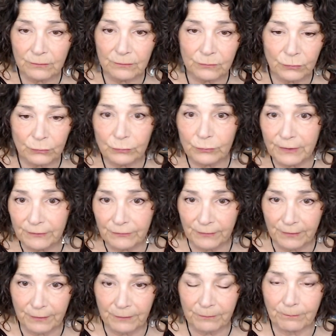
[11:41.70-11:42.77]
two
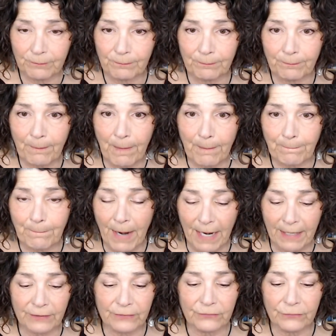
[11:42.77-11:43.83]
different
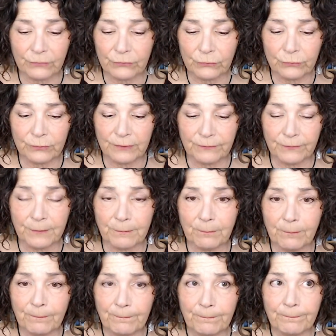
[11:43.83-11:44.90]
parts or two different
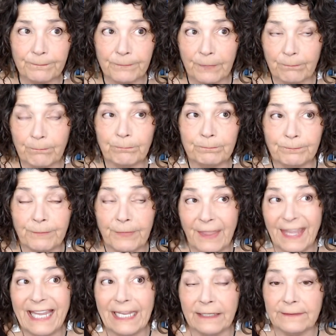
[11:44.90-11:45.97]

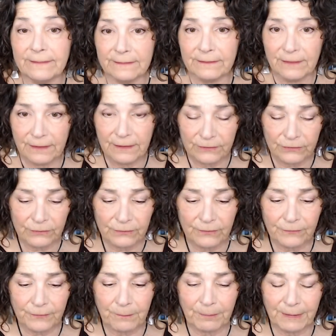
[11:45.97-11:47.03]
things, two
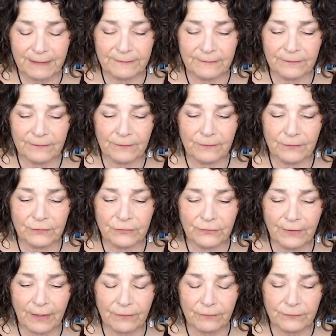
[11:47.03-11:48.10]
different pieces of
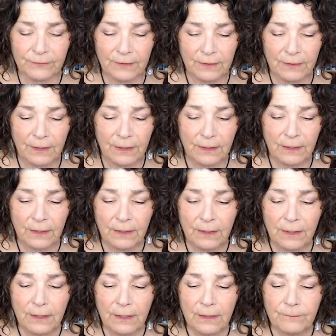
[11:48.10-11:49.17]
yourself.
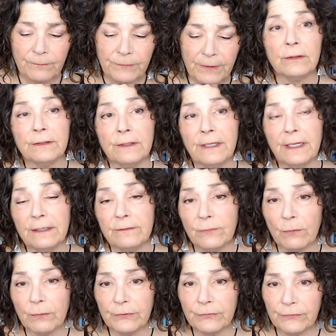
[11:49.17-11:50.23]
Then, of
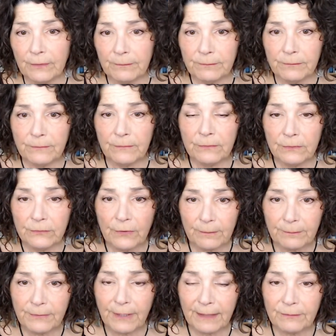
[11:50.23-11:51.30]
course,
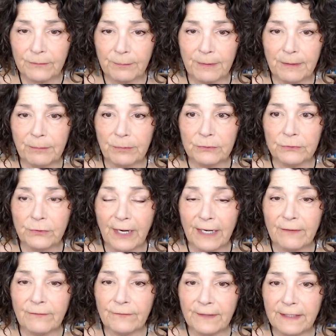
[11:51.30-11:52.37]
sometimes people try
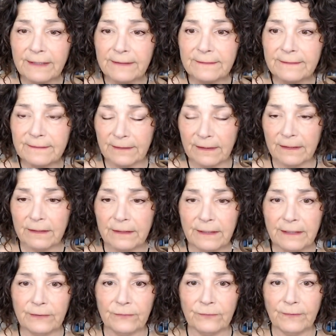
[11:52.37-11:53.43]
to fix
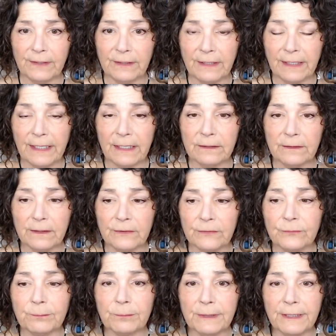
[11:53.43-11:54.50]
this feeling, this
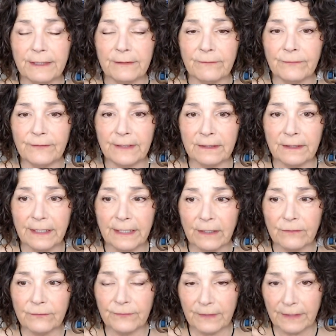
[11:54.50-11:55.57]
split feeling
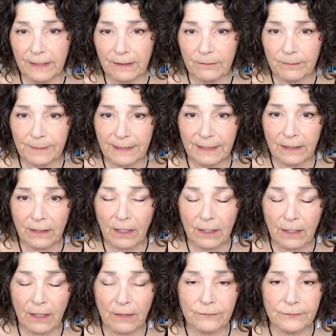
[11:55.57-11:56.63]
or feeling of being
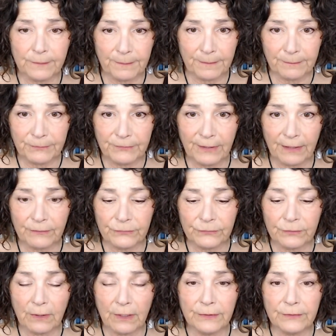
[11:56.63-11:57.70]
cut off from themselves
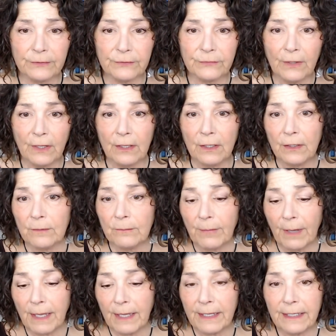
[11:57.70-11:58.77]
or others,
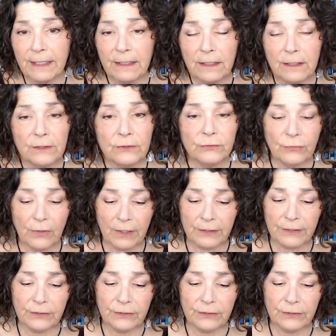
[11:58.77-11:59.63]
by drug